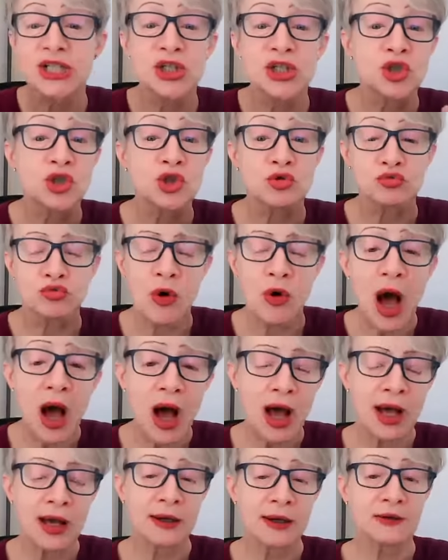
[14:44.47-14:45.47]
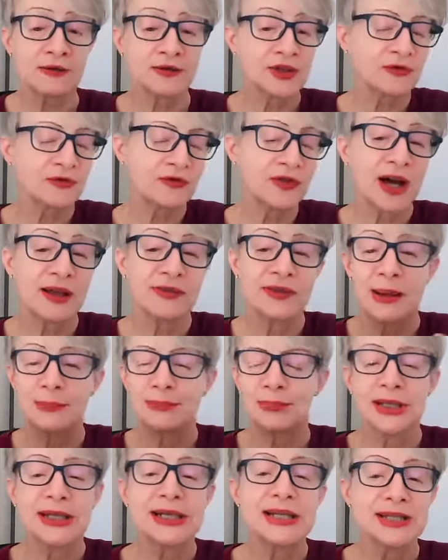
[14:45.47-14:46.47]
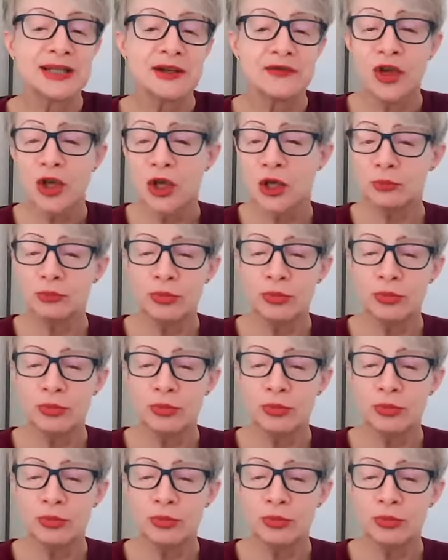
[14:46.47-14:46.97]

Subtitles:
strive to find that place of